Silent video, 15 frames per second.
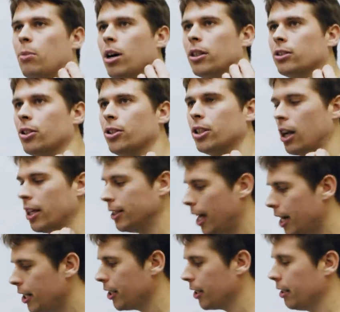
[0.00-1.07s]
from our
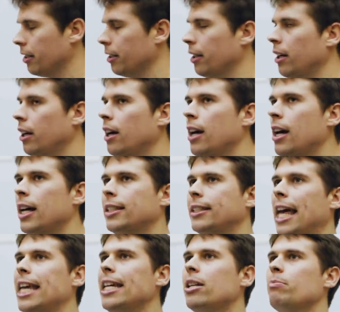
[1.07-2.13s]
socialization. It's
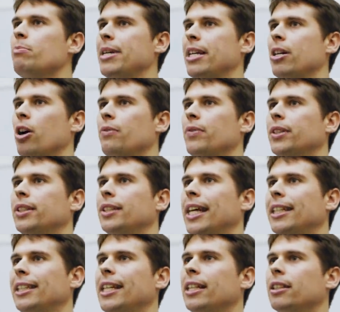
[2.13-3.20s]
taken me over
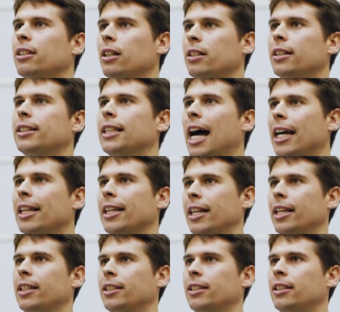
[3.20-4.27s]
six years to understand
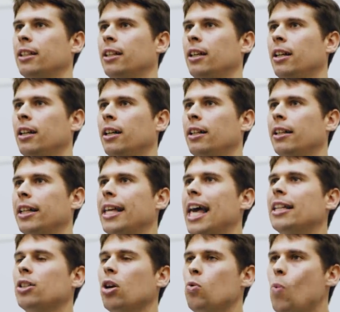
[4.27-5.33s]
this. That
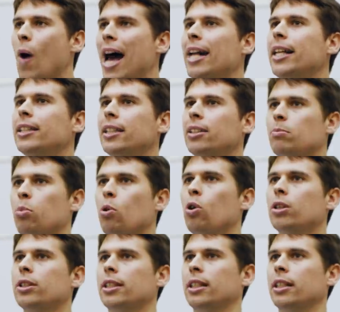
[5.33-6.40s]
yes, awareness is
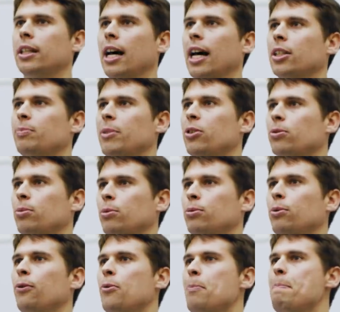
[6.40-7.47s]
important and has been
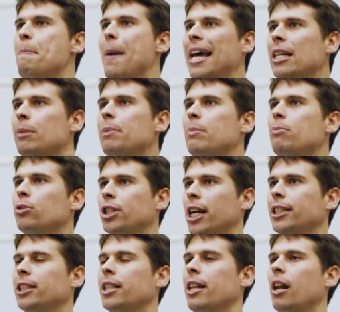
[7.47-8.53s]
responsible for many people
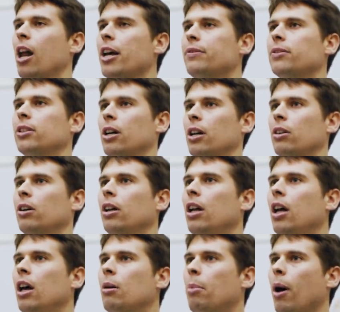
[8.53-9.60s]
changing their lifestyle,
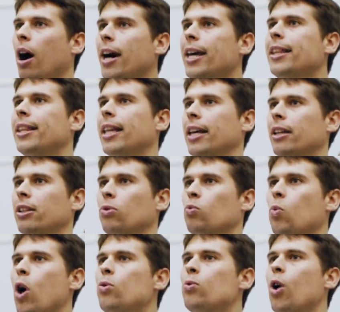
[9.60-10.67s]
but I think the
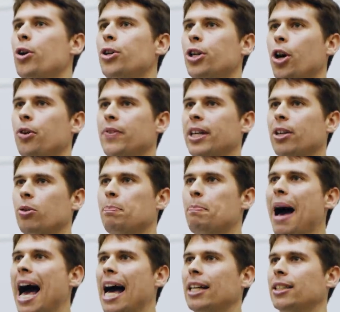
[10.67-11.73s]
world will only go vegan en
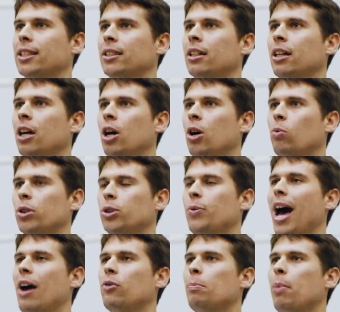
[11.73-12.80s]
masse once
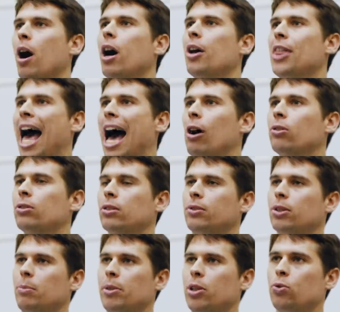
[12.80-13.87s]
we have a path out
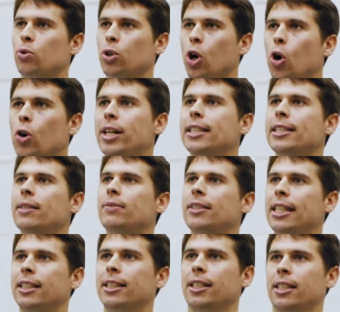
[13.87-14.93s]
of something called
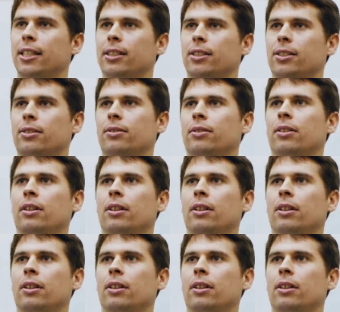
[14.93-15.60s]
cognitive dissonance.